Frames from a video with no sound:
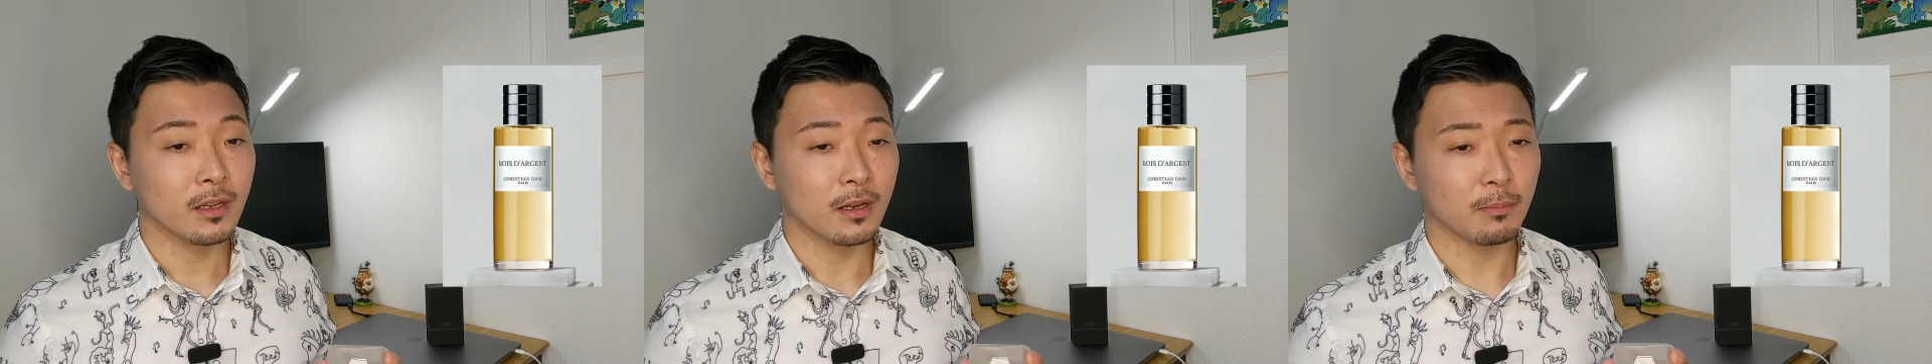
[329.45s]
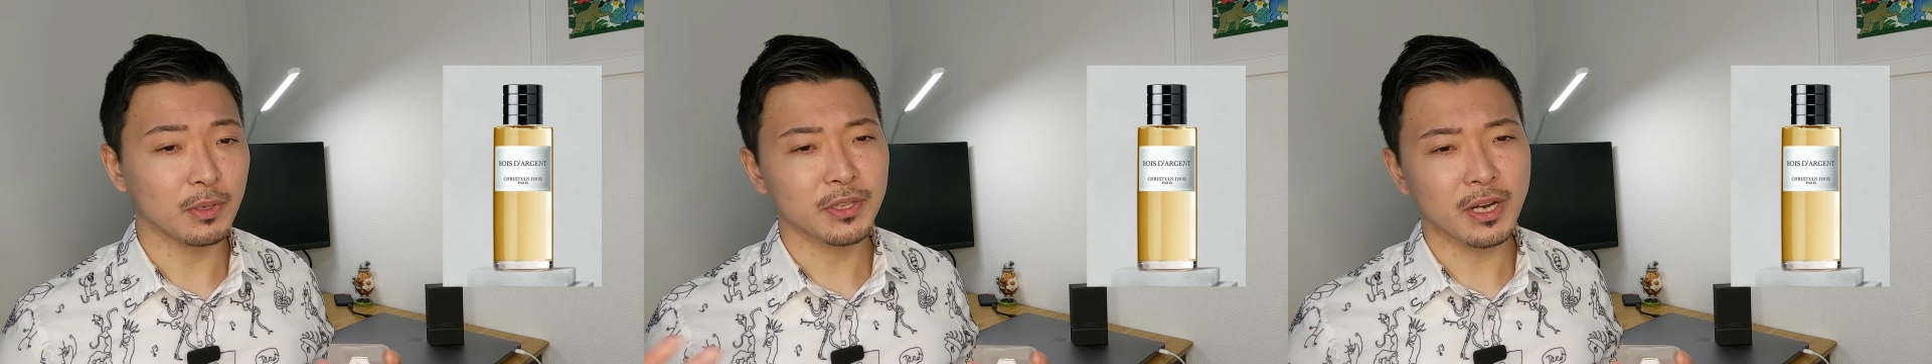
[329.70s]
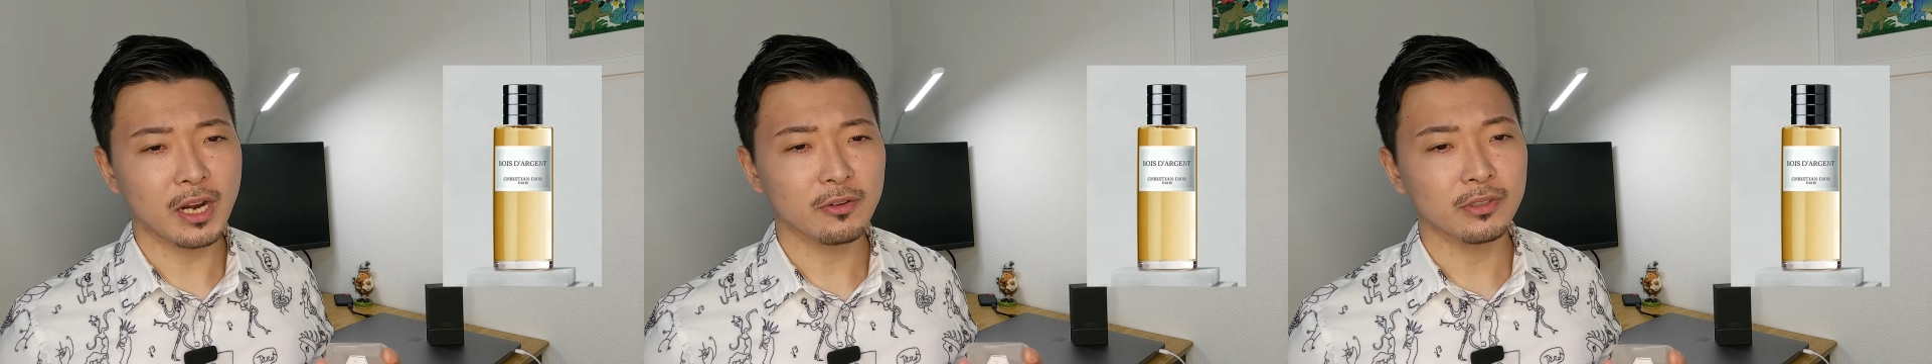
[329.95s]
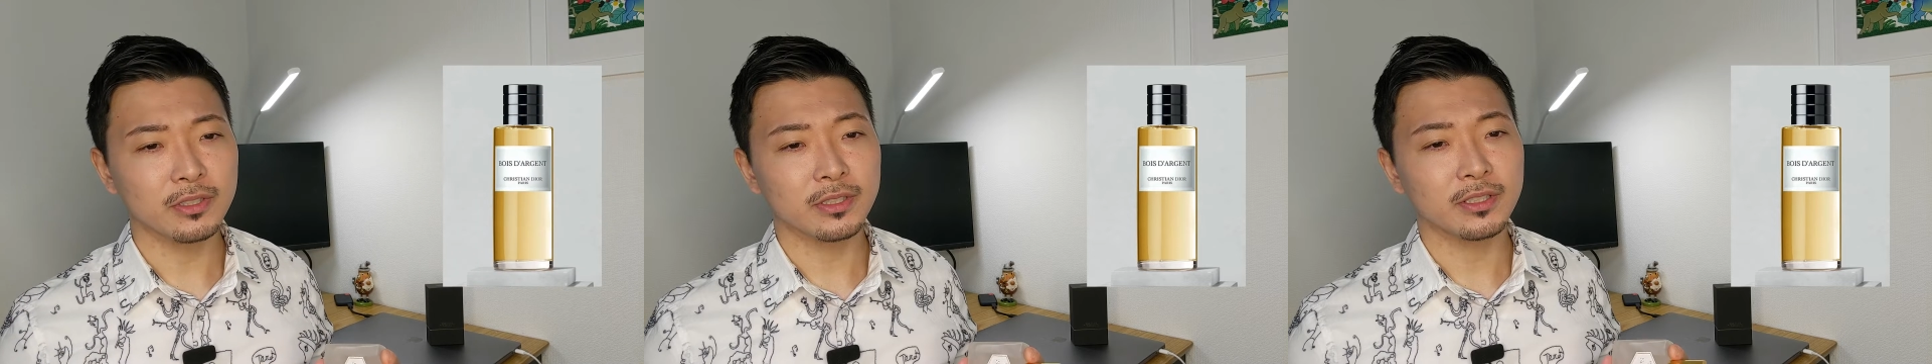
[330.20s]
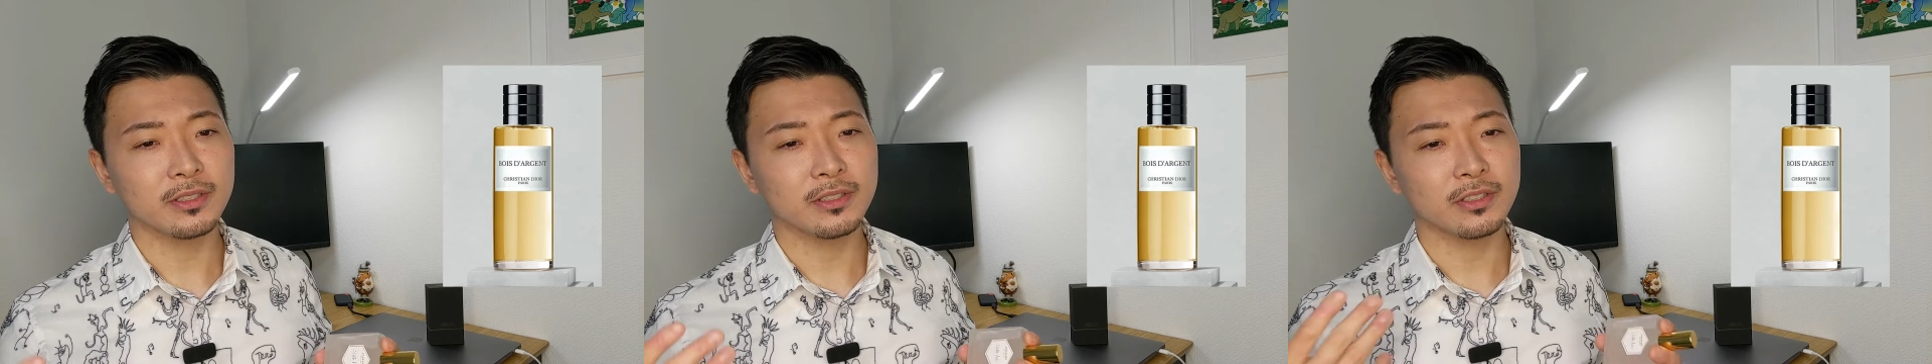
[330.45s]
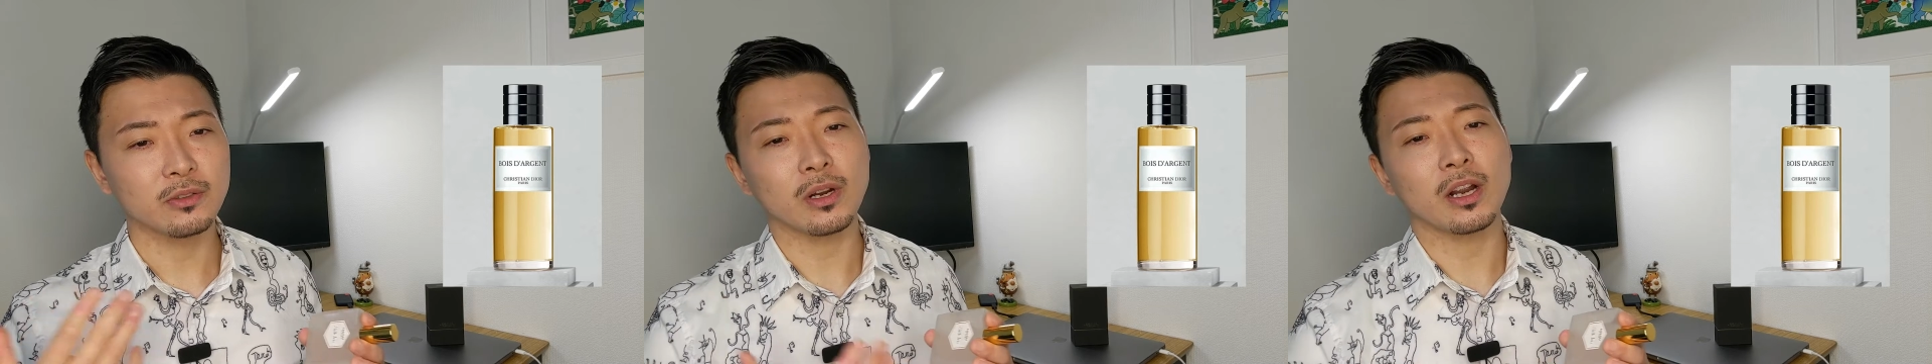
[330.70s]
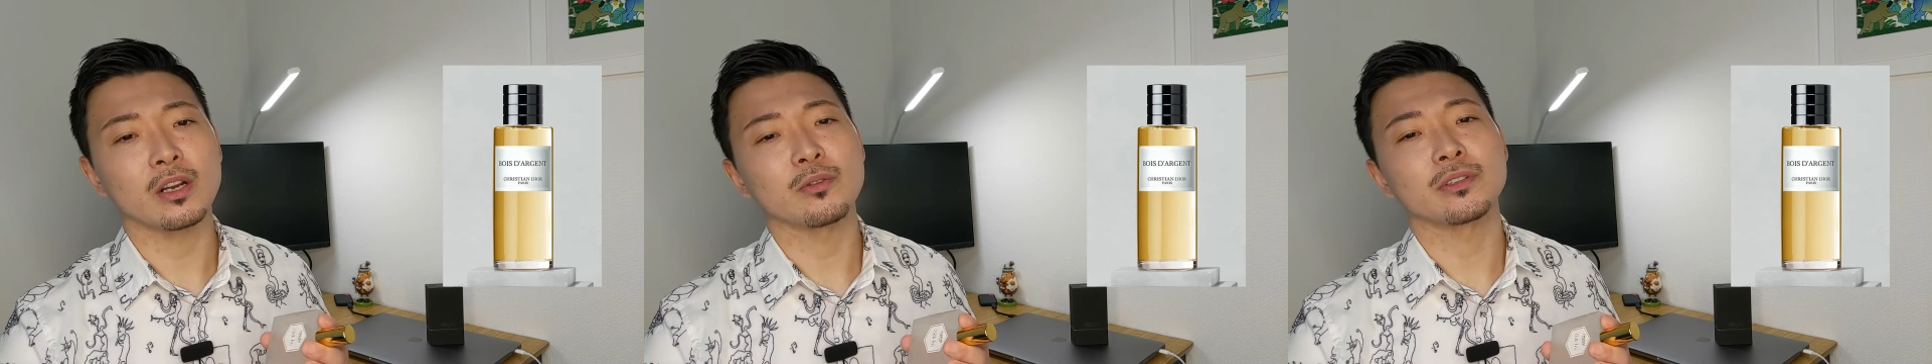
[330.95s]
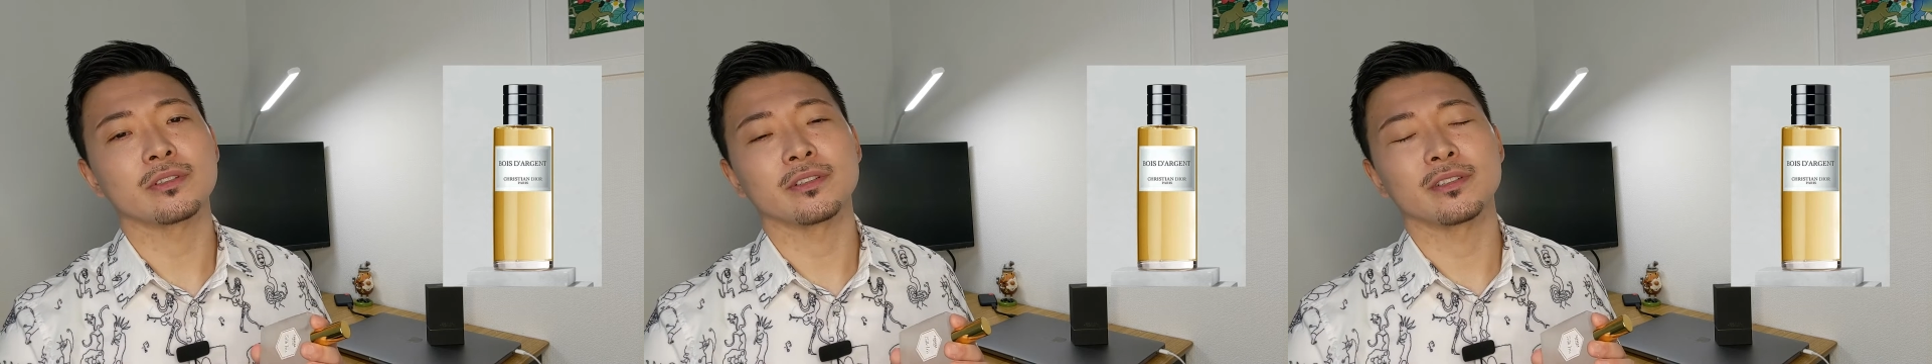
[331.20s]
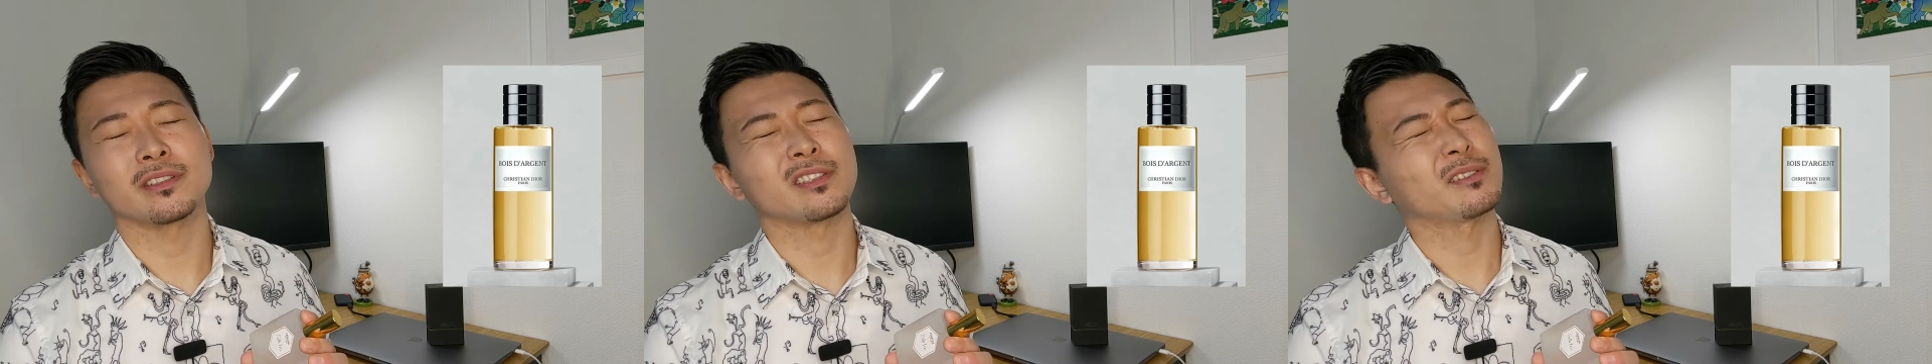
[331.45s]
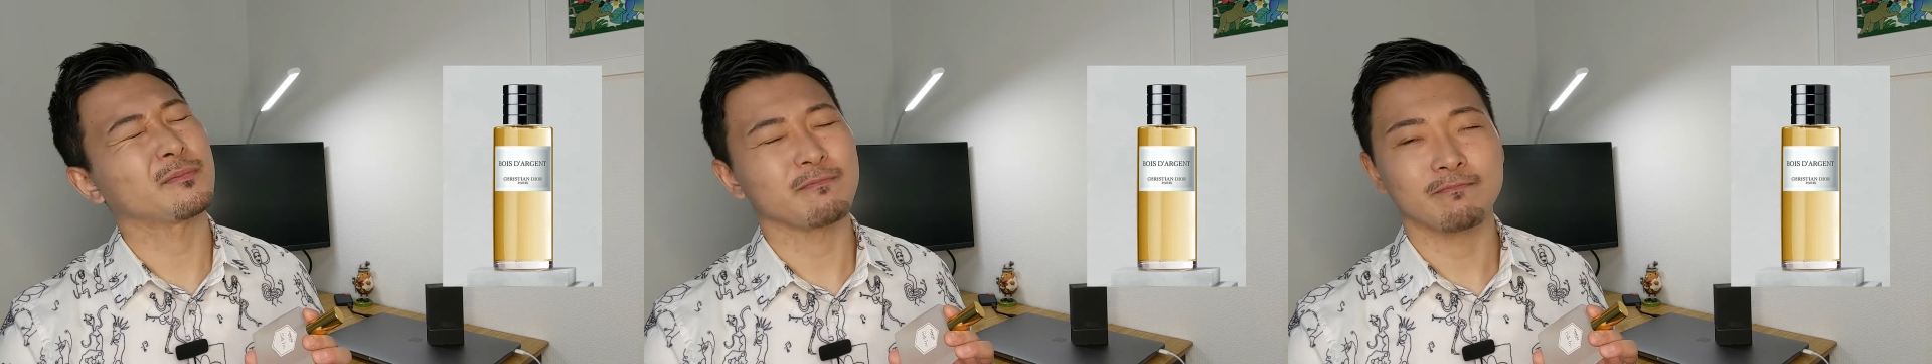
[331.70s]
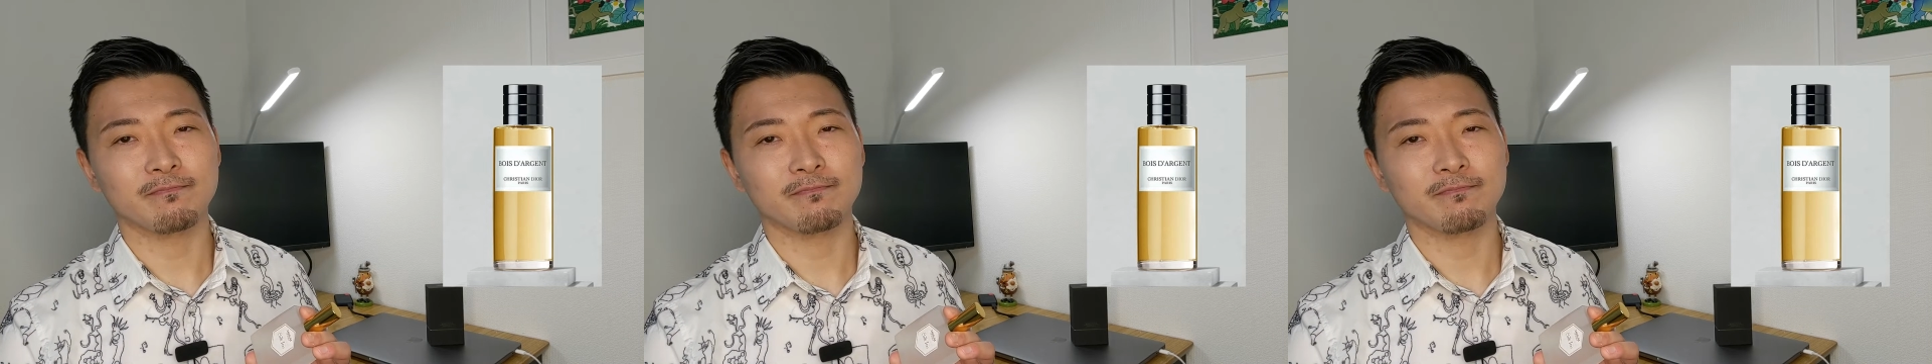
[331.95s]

But the iris in Silk Iris is